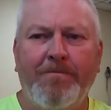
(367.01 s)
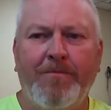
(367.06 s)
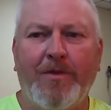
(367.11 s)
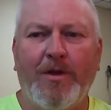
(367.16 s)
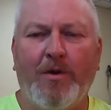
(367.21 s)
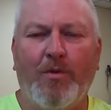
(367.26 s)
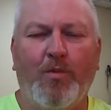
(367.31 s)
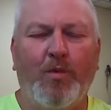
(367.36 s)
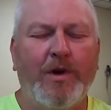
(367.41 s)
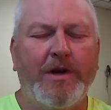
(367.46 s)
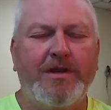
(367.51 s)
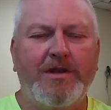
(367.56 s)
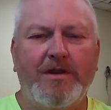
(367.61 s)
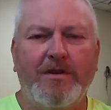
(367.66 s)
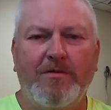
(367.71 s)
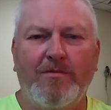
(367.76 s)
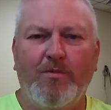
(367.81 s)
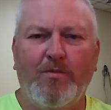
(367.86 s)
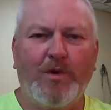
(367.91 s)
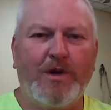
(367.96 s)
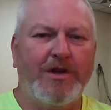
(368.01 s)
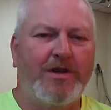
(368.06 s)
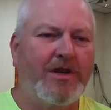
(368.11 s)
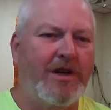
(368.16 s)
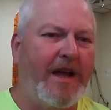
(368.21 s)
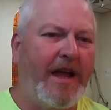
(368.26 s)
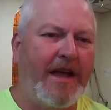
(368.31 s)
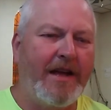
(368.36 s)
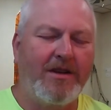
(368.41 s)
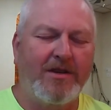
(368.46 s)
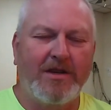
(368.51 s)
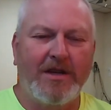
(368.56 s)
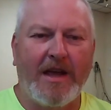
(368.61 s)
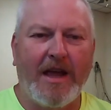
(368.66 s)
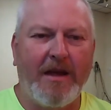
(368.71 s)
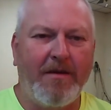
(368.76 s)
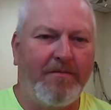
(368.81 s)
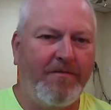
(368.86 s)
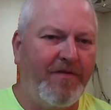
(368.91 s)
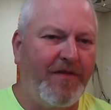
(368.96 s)
the which which gates
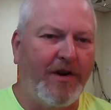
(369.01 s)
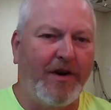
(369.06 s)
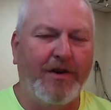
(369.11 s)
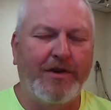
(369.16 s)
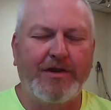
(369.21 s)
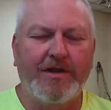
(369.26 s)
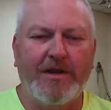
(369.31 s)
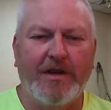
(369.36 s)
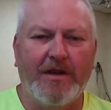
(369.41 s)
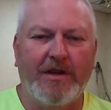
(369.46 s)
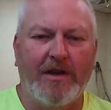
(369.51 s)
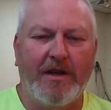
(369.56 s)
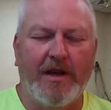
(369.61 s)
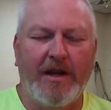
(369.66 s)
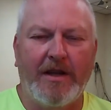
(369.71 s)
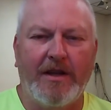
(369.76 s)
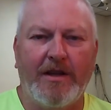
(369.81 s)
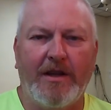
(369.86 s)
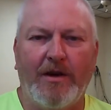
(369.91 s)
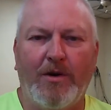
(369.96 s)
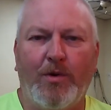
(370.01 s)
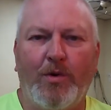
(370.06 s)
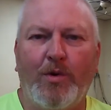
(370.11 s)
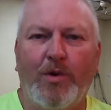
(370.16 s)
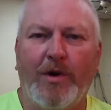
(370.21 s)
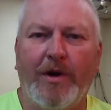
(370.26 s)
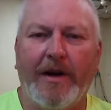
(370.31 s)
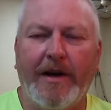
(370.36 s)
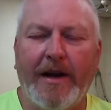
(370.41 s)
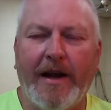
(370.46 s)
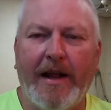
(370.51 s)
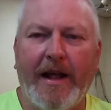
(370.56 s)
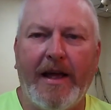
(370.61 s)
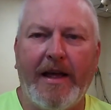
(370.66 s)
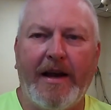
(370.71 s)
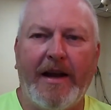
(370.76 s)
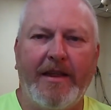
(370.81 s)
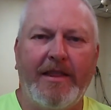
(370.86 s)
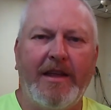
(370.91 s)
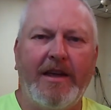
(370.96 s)
came first and and the order and I,
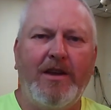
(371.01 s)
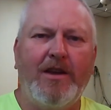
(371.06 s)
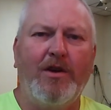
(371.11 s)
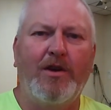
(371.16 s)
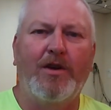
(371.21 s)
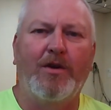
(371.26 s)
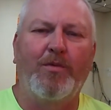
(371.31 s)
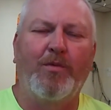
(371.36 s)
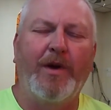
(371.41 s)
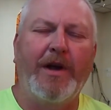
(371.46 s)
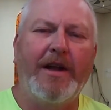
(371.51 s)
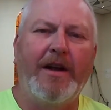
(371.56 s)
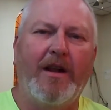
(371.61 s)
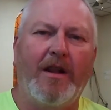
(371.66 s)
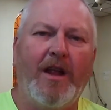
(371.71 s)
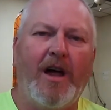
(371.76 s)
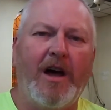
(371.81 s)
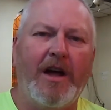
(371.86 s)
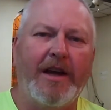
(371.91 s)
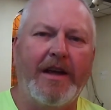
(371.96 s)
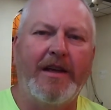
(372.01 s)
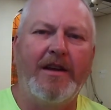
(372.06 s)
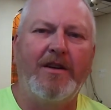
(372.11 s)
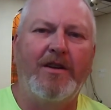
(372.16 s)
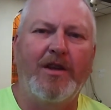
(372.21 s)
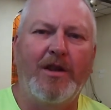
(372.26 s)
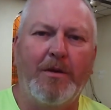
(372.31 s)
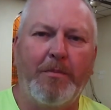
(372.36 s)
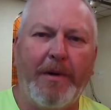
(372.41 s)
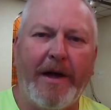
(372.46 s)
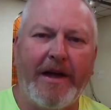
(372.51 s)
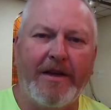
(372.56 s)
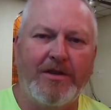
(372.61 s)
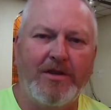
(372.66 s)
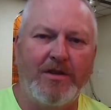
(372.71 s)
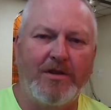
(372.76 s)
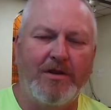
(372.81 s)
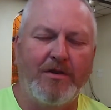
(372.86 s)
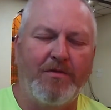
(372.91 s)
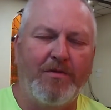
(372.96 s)
and I think you could read a lot into the
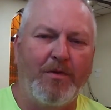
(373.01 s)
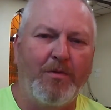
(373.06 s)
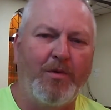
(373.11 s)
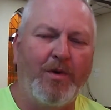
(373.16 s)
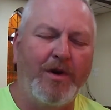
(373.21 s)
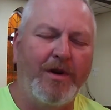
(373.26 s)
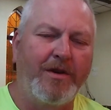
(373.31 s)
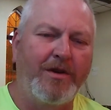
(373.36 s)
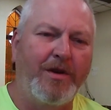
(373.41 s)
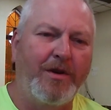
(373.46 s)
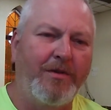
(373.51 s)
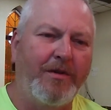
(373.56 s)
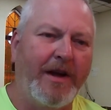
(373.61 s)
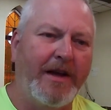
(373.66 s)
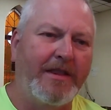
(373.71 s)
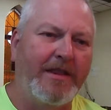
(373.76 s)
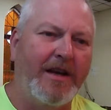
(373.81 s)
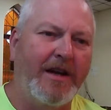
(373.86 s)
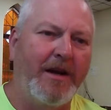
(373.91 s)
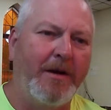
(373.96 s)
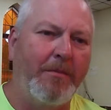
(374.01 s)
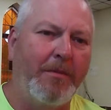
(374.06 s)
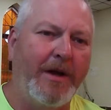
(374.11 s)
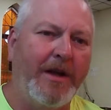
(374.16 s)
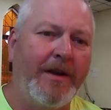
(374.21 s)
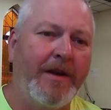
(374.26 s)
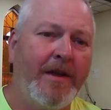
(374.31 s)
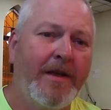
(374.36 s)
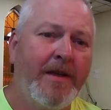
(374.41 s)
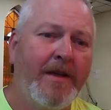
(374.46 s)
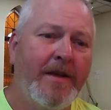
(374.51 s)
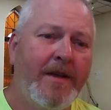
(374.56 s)
passage if you wanted to right there but